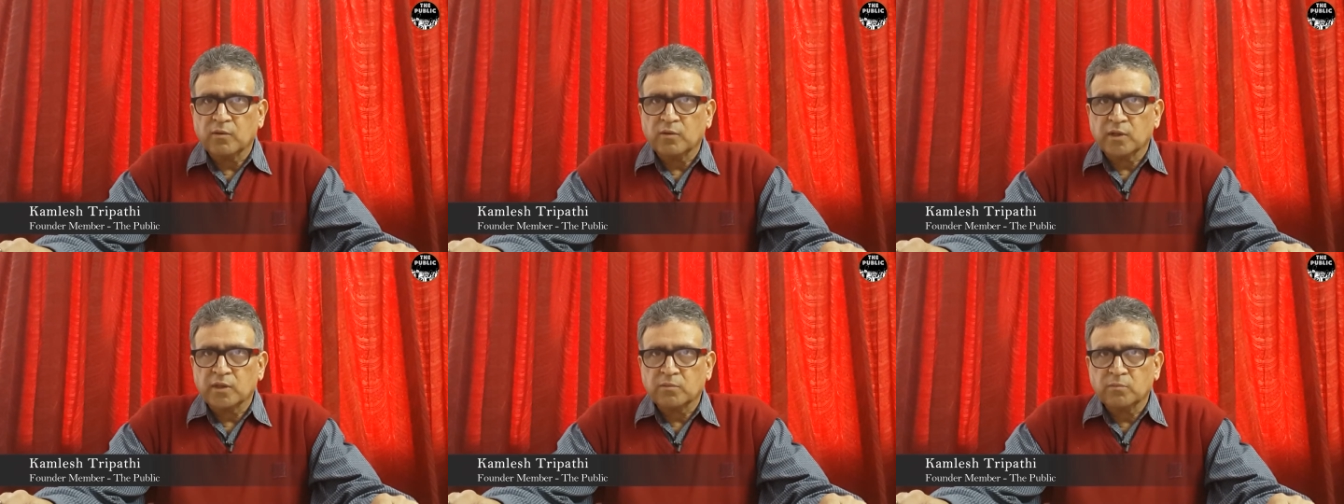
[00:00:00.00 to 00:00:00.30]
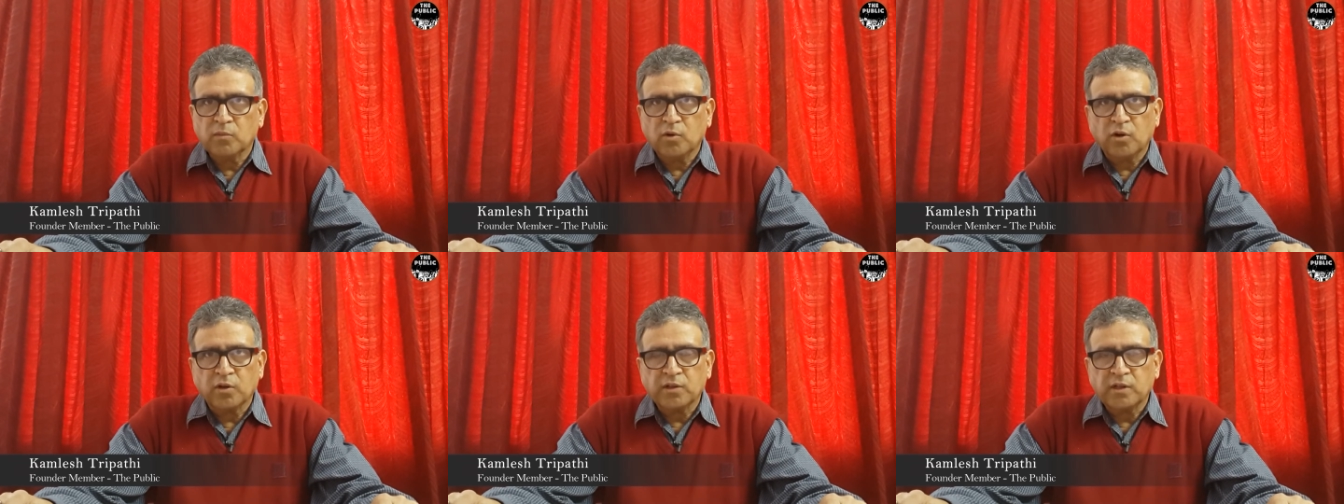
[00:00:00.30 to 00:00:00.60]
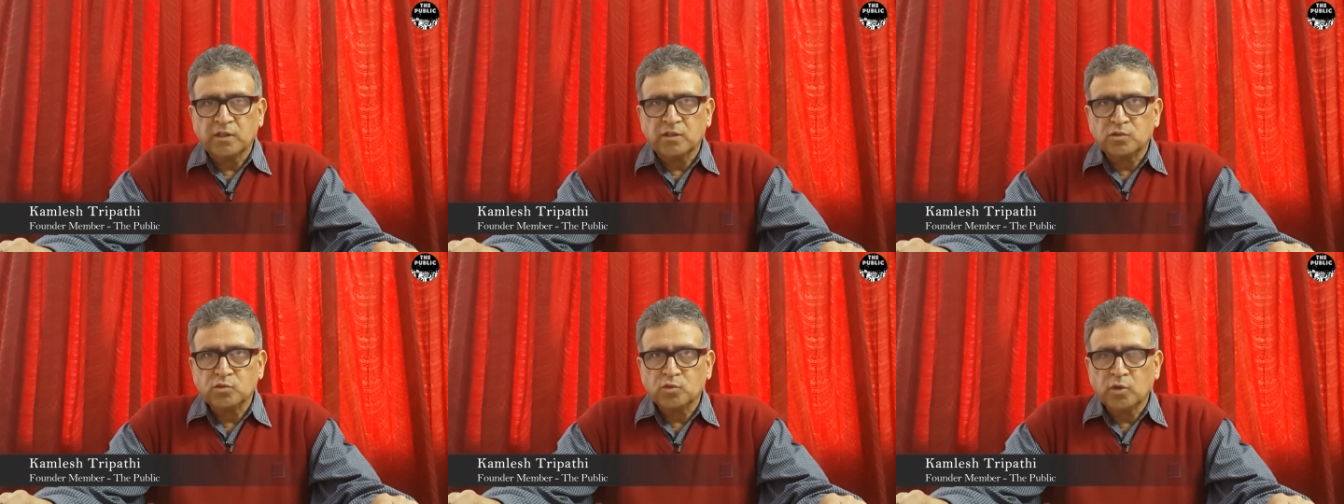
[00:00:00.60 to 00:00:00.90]
with more
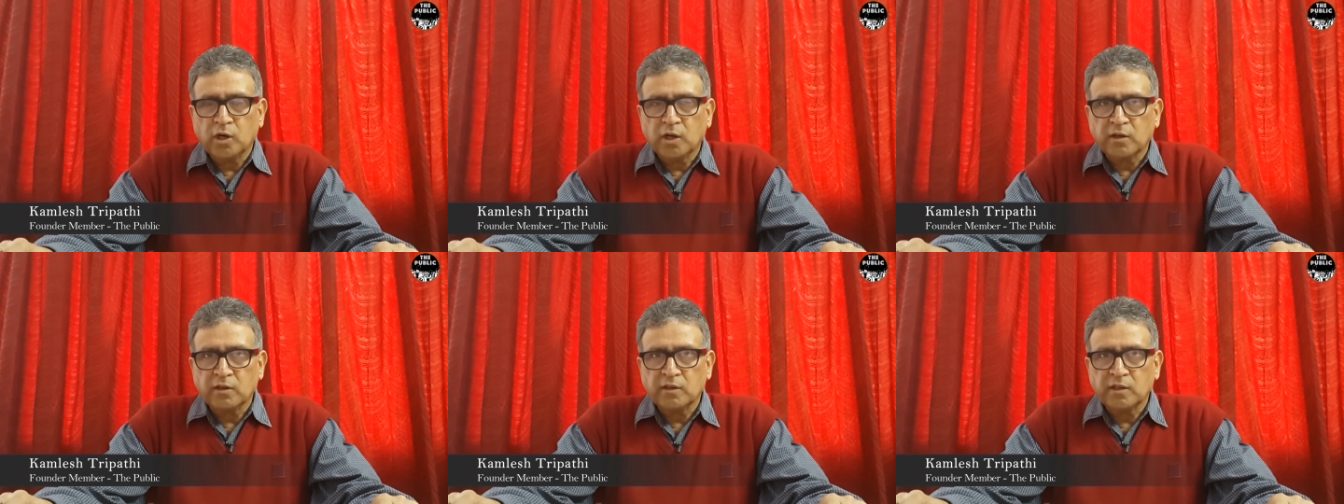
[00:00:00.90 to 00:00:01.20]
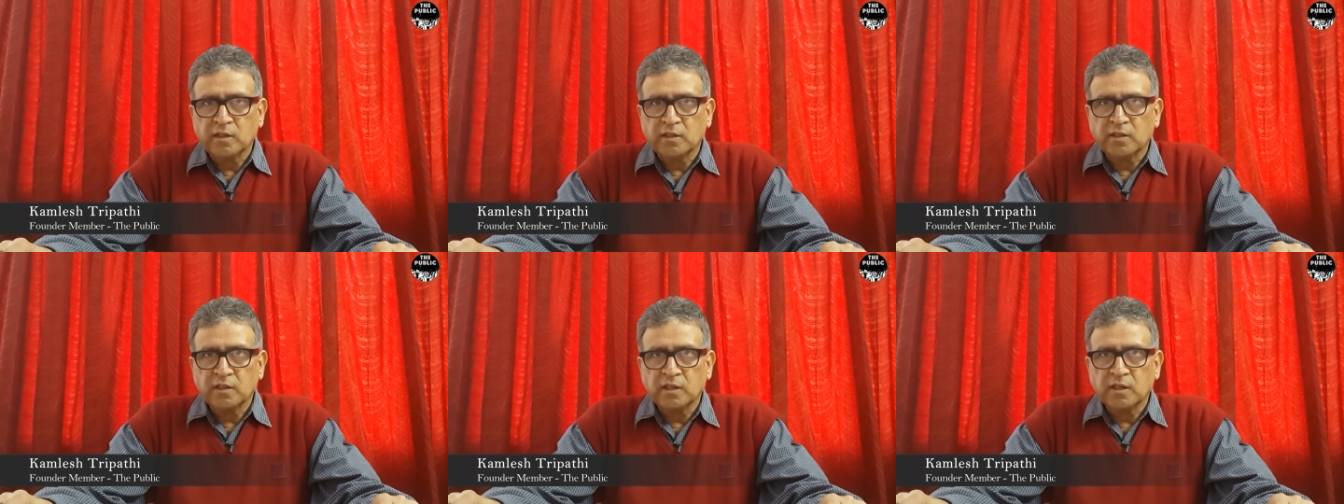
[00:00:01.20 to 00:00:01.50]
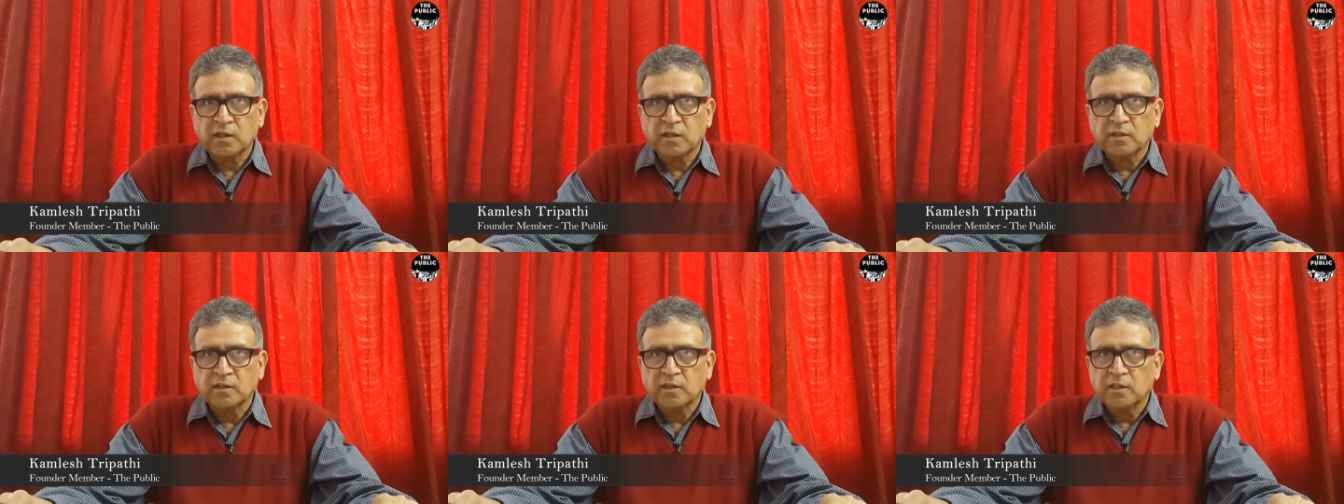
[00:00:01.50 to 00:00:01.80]
than 200,
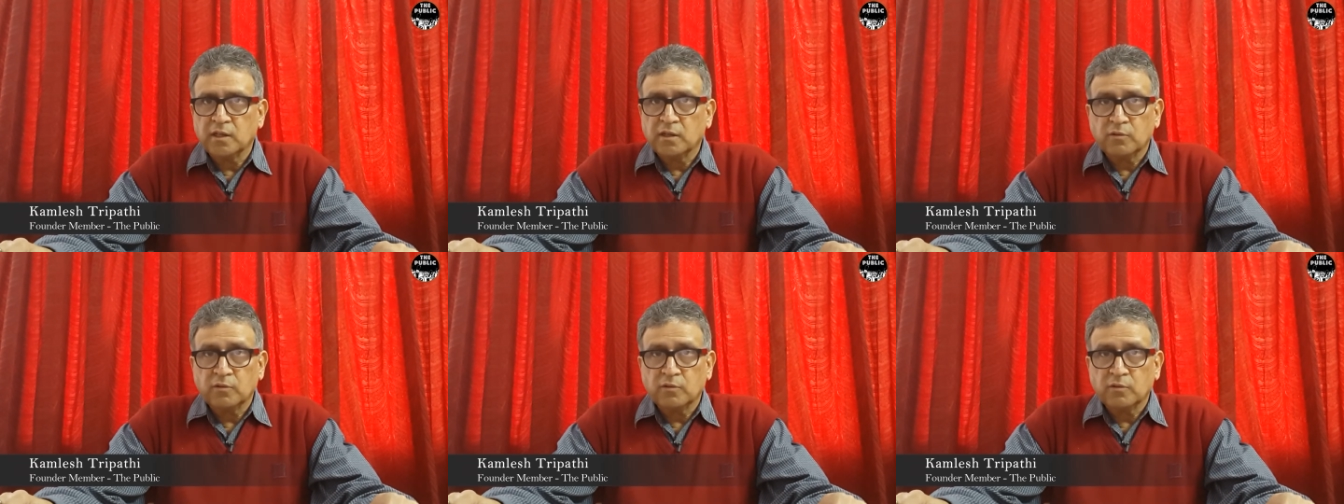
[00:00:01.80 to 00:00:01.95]
uh,